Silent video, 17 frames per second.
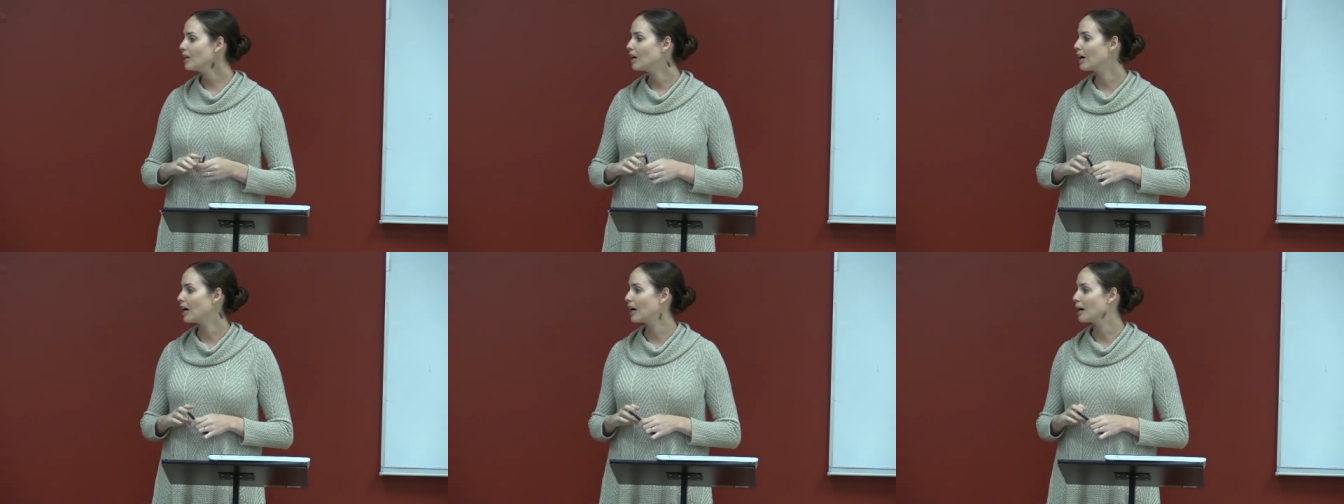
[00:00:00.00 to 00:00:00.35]

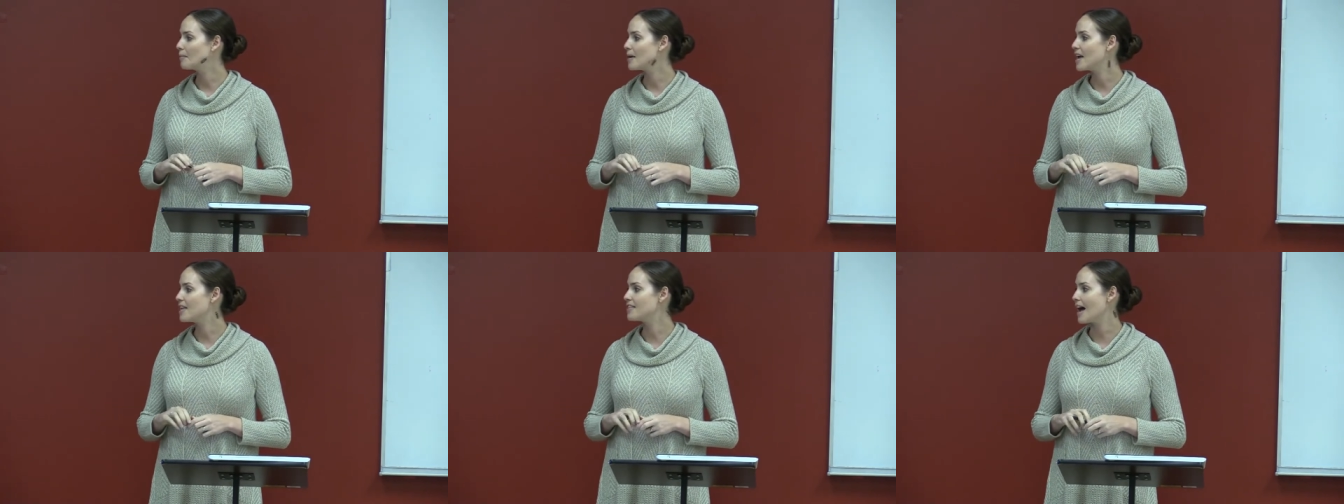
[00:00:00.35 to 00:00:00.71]

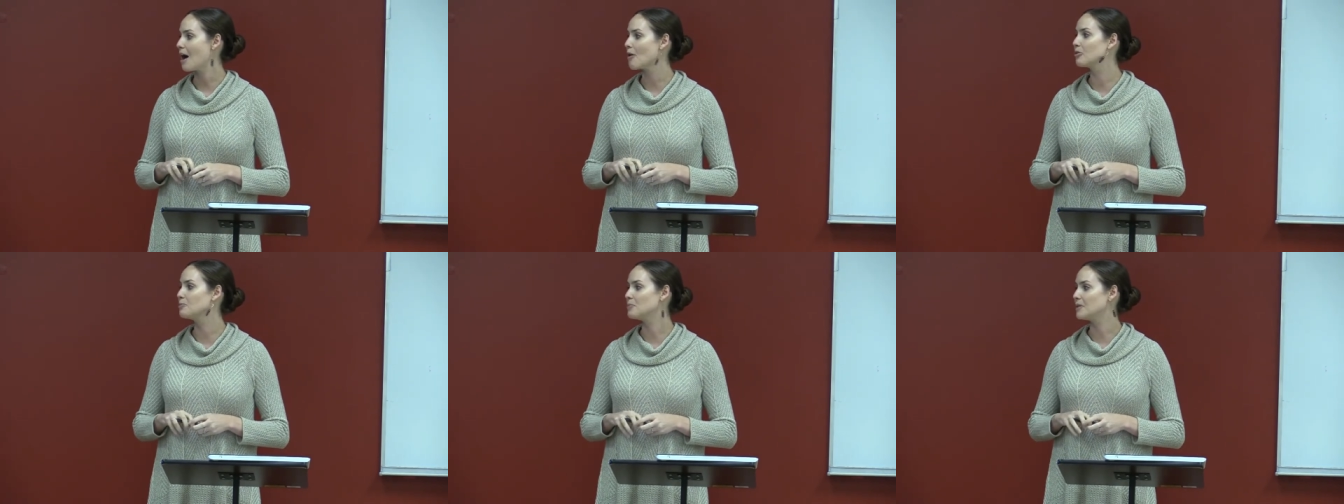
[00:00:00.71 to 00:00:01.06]
Um, and
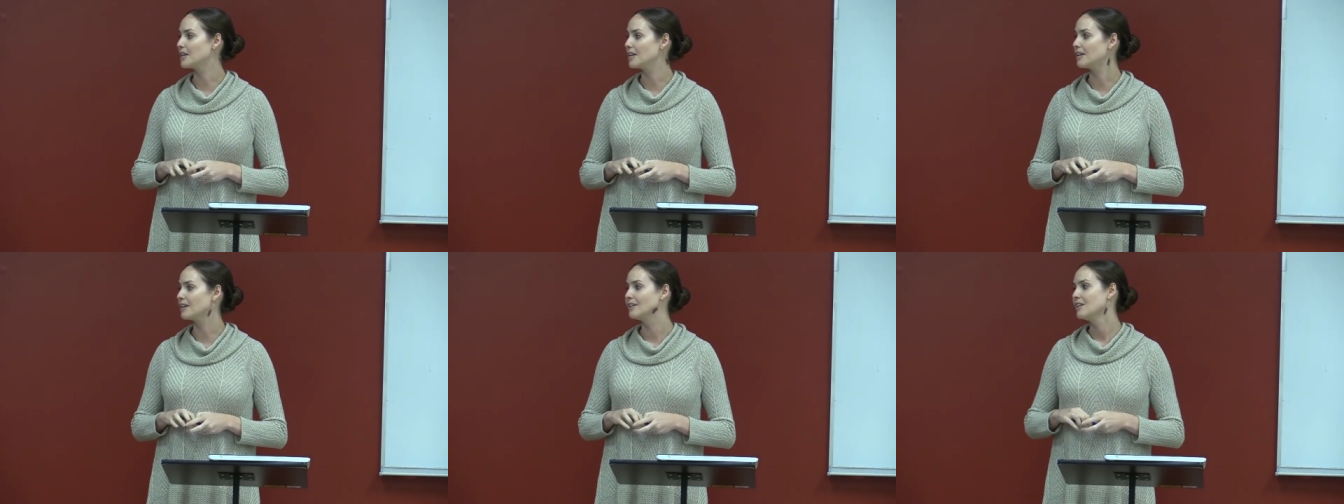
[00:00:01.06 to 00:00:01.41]
that would
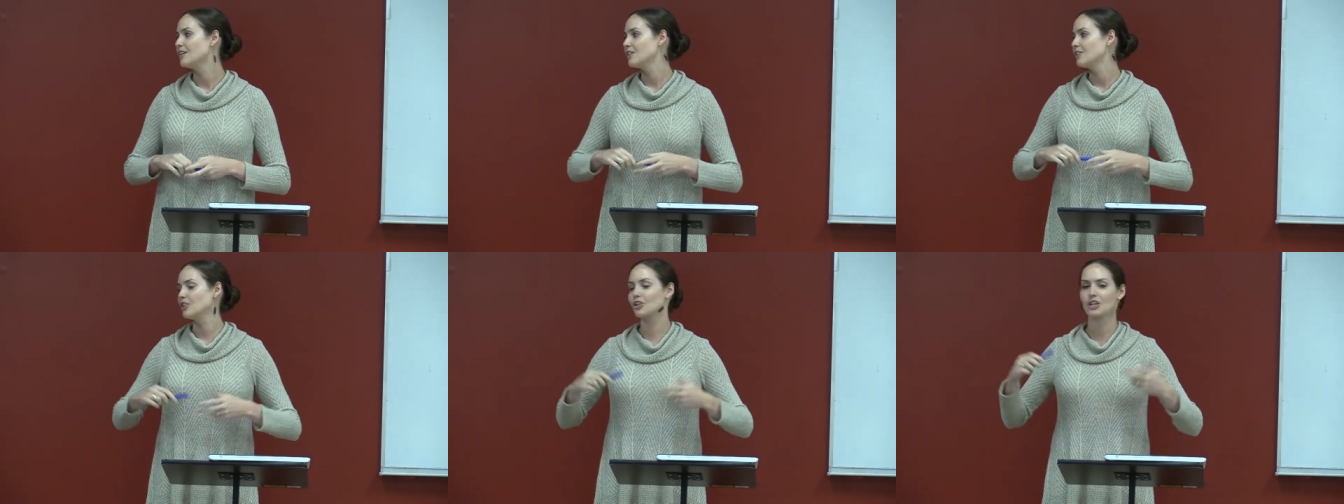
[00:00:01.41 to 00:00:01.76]
be,
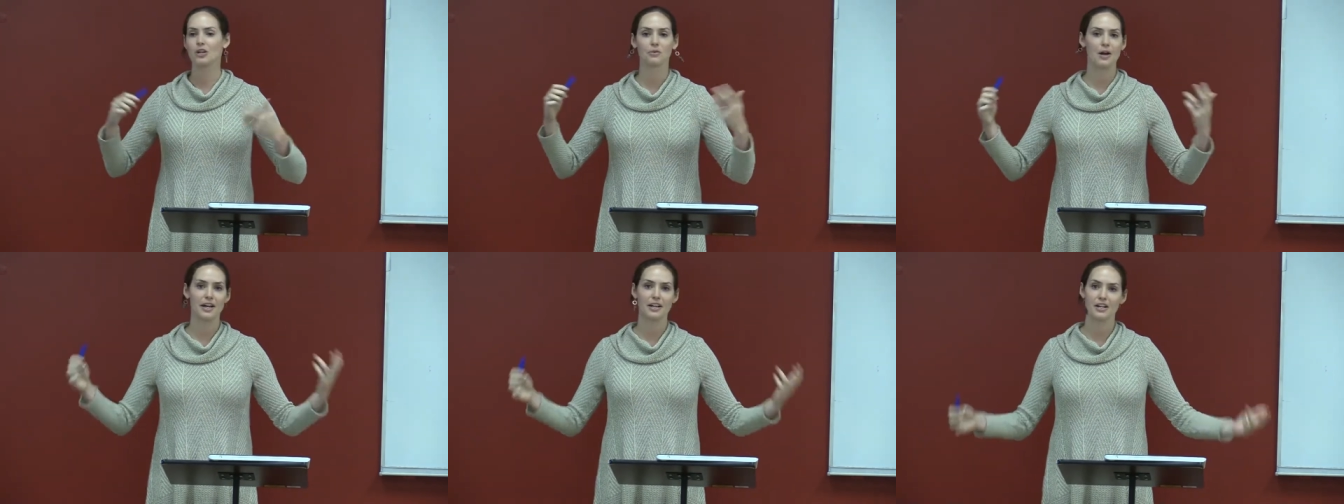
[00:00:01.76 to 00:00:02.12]
you're
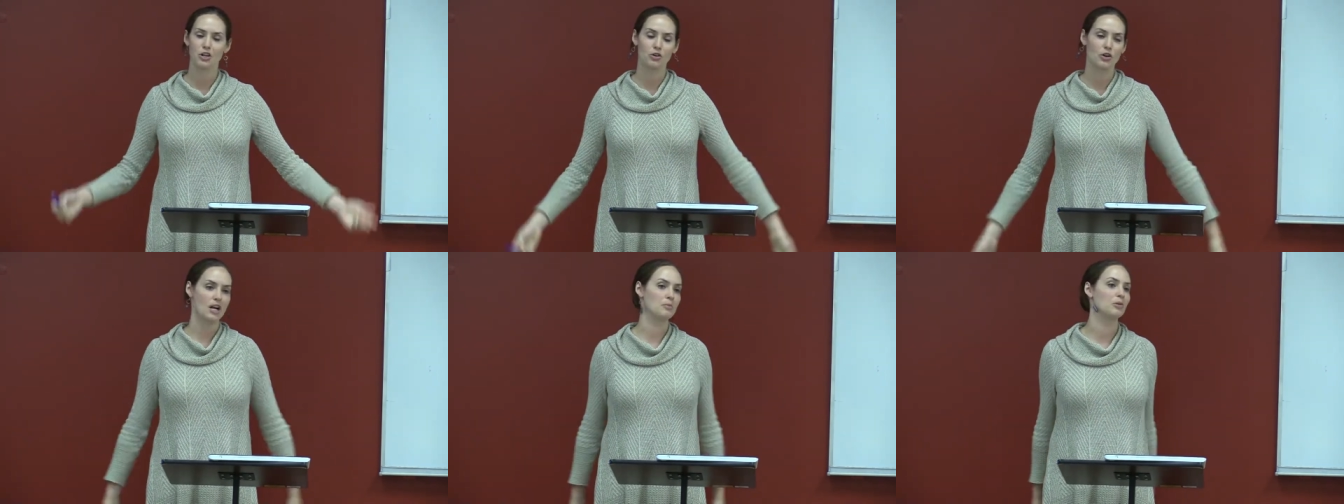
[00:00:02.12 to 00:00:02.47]
gonna write
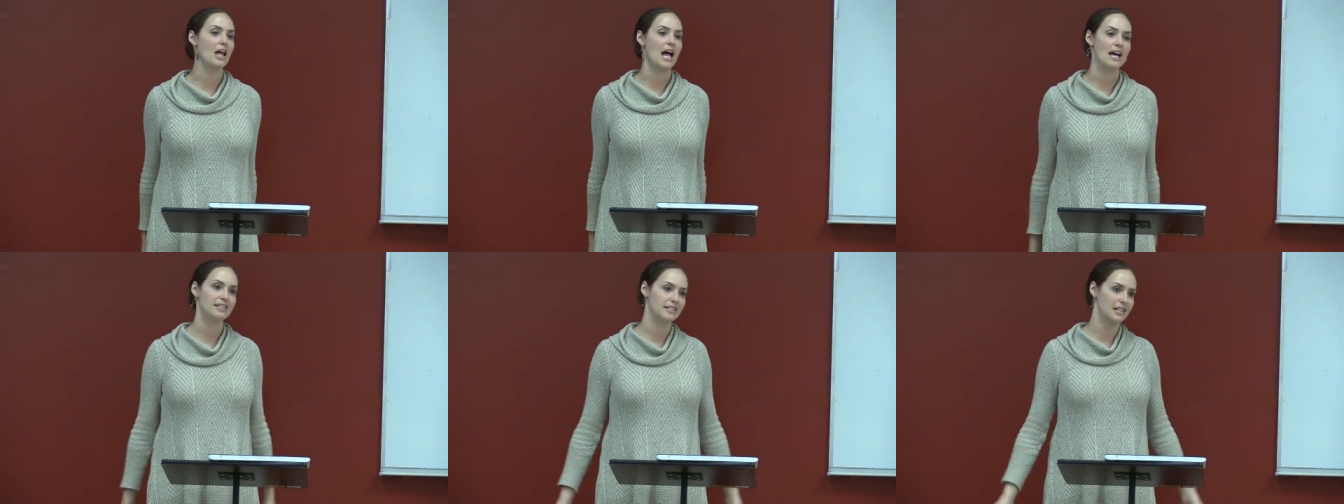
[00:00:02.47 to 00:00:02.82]
an
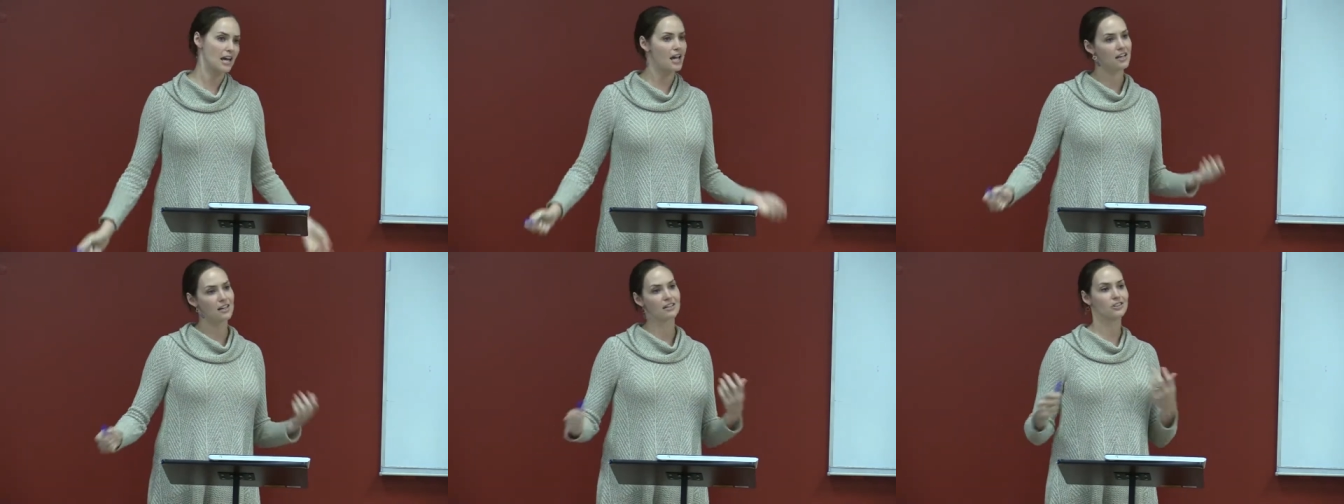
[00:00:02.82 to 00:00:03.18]
incredible
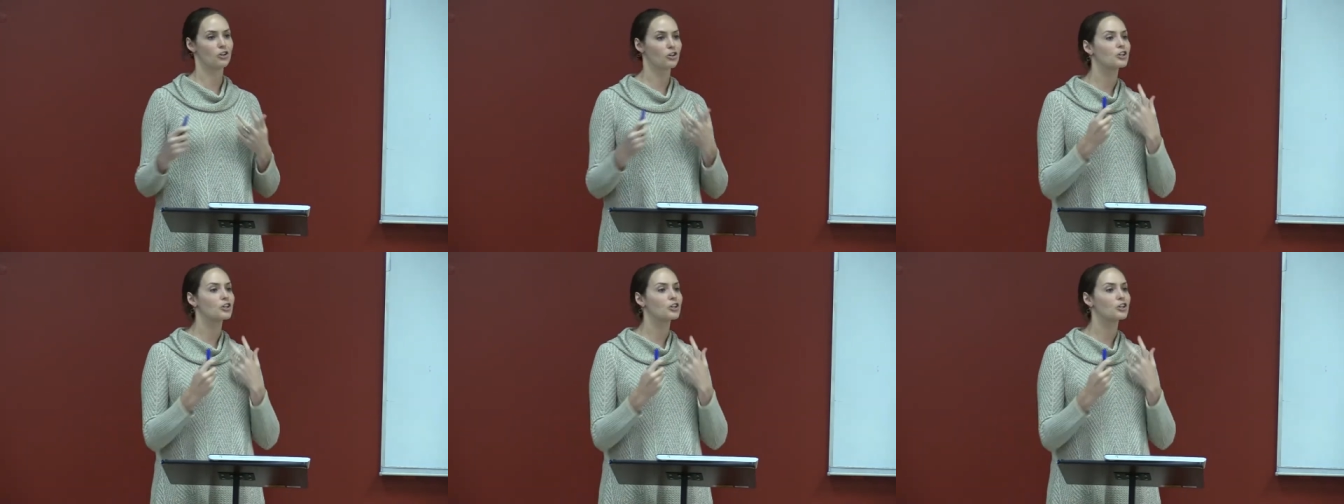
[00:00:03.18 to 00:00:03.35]
essay and